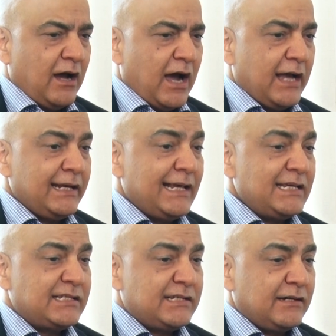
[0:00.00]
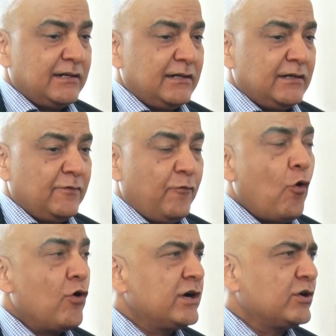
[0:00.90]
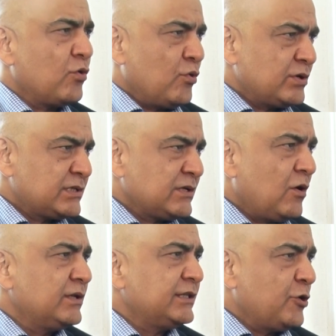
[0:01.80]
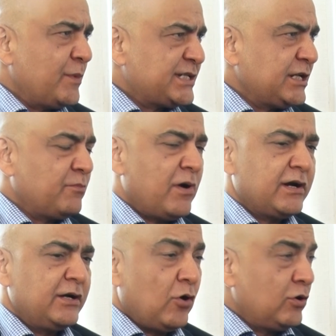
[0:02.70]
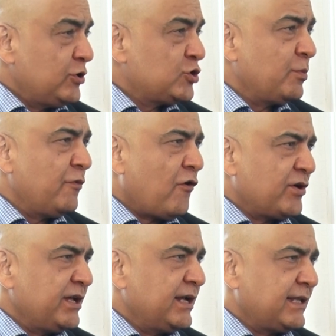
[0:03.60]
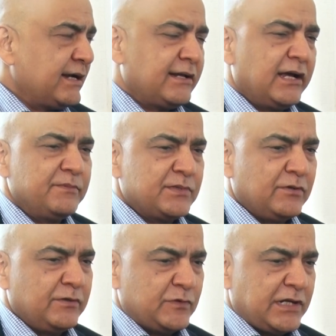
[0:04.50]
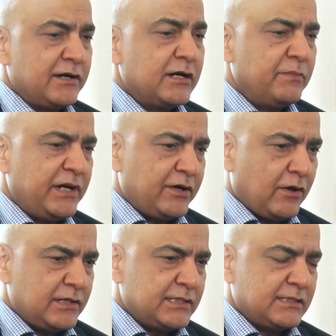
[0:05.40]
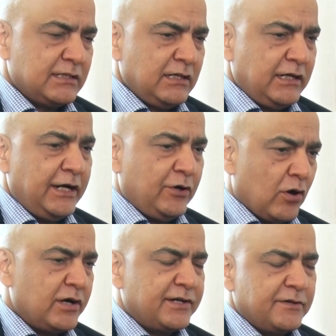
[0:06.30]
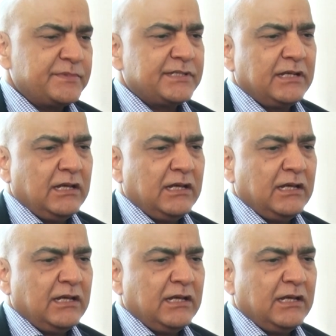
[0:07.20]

I raised 400 crores, all in the domestic market. Dollar used to be 40 at that time, so it was $100 million in dollar terms.